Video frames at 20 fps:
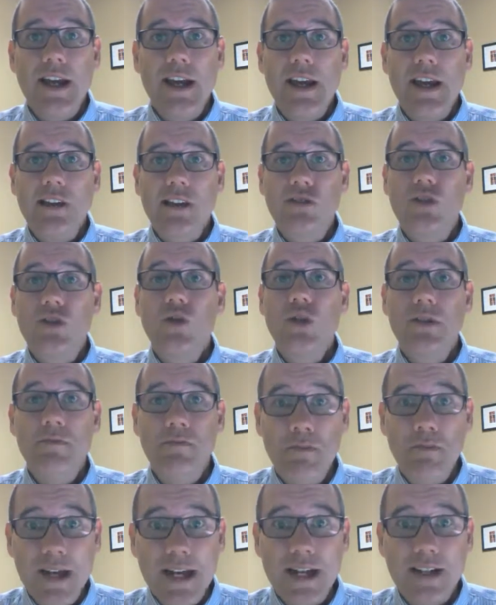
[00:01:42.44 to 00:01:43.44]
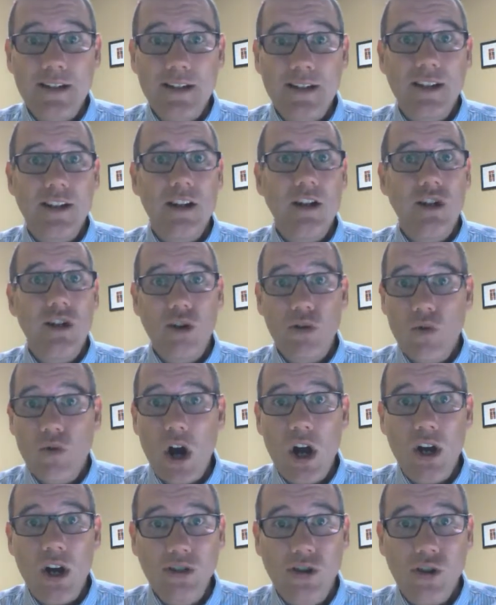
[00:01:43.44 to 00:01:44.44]
is to admit your
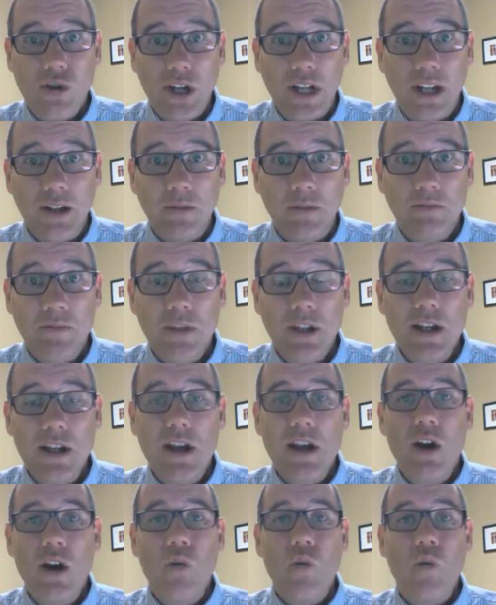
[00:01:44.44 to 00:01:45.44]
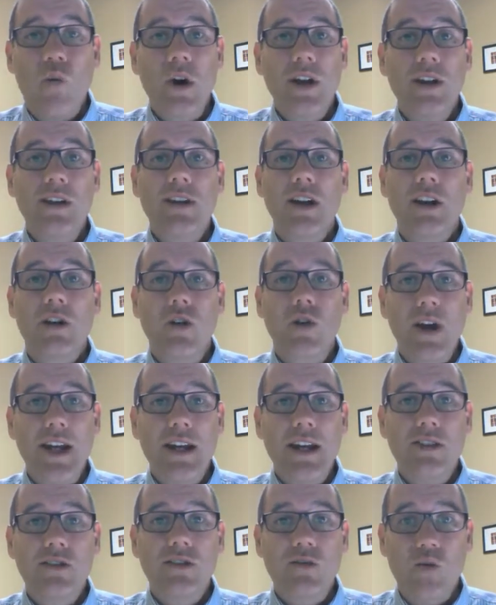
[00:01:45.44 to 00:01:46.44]
wrongdoing. One of the
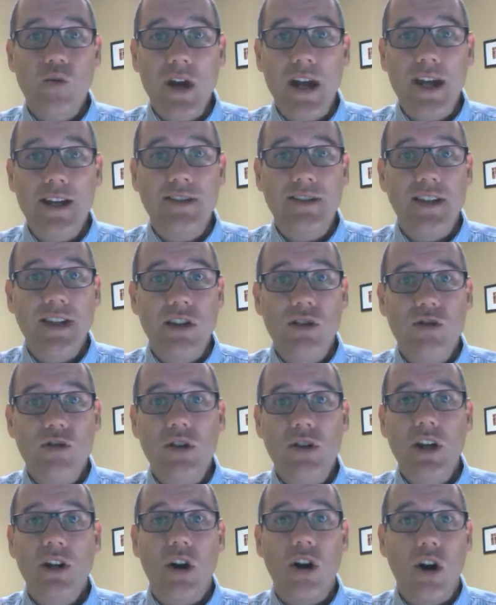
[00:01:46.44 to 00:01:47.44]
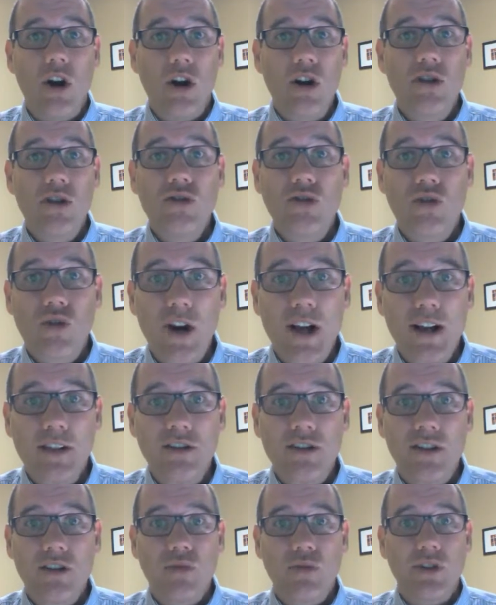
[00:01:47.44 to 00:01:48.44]
greatest ways that you can earn
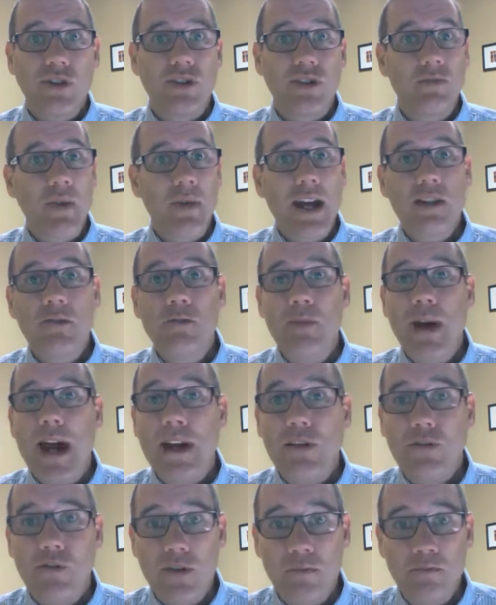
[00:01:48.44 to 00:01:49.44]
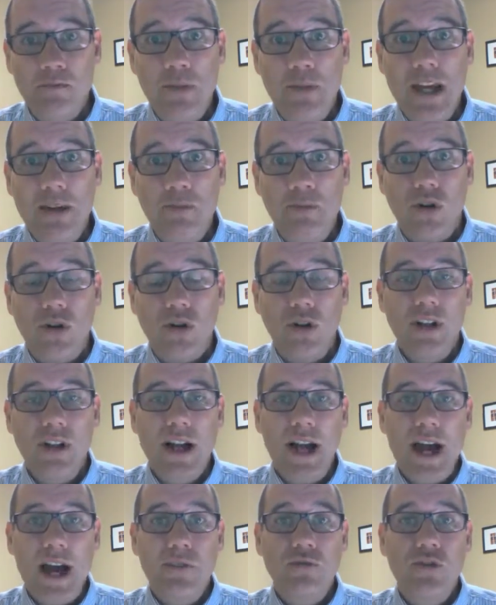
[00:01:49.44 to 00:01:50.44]
trust and respect back from people
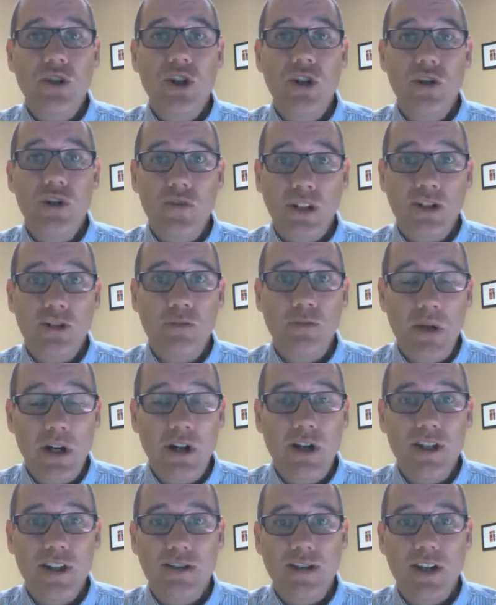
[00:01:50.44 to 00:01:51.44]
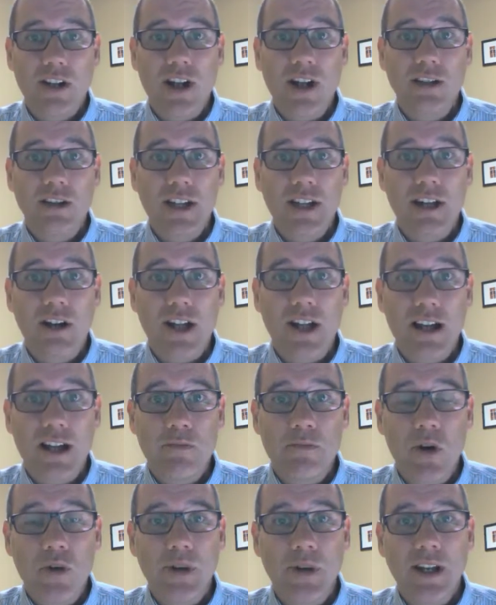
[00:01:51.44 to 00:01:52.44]
after you've experienced an unleader-like
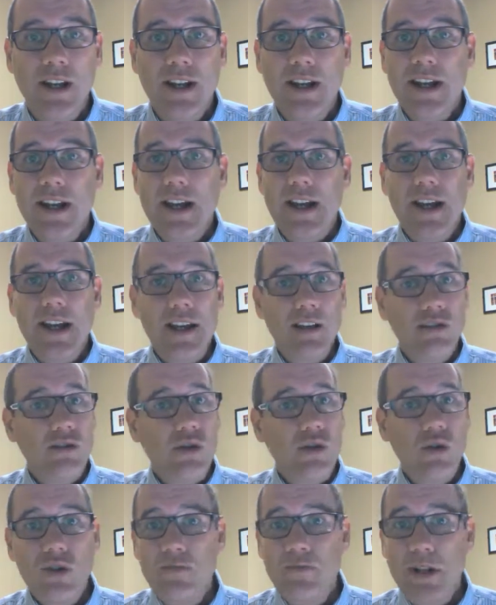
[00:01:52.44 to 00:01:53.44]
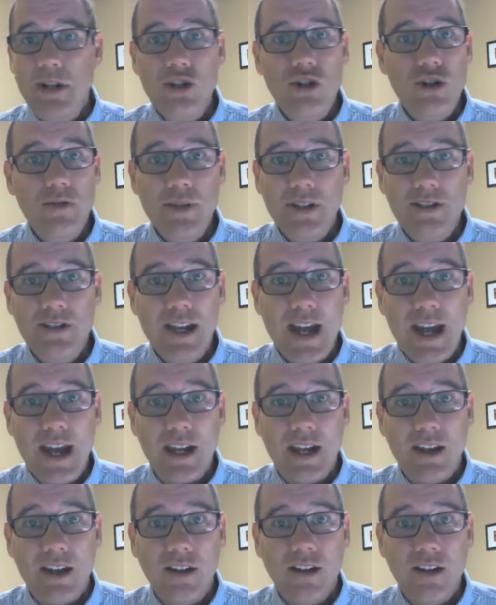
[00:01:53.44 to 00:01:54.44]
moment is to admit your
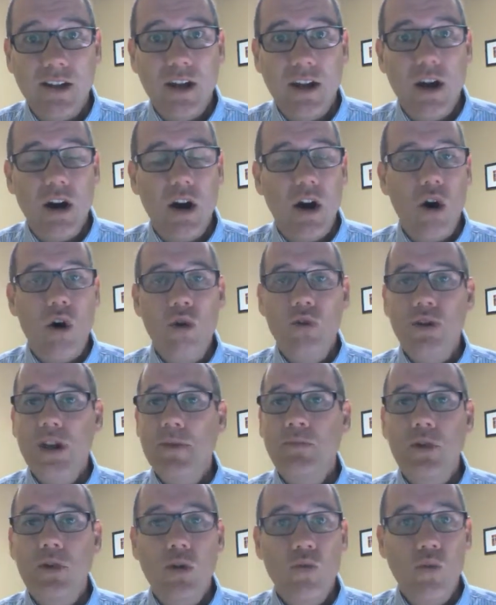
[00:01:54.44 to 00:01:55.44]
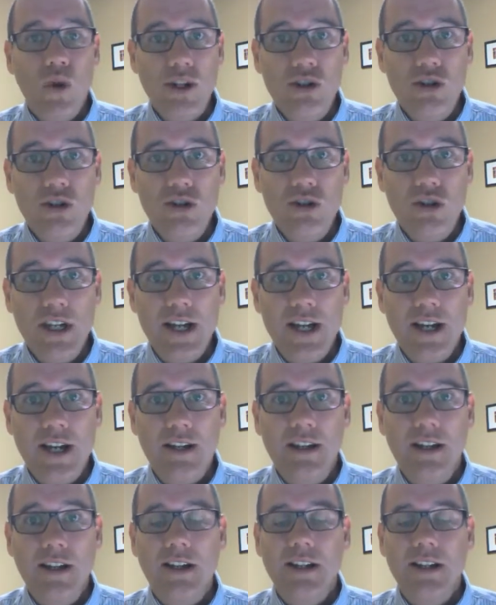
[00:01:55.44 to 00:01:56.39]
mistake. Own up to what you did,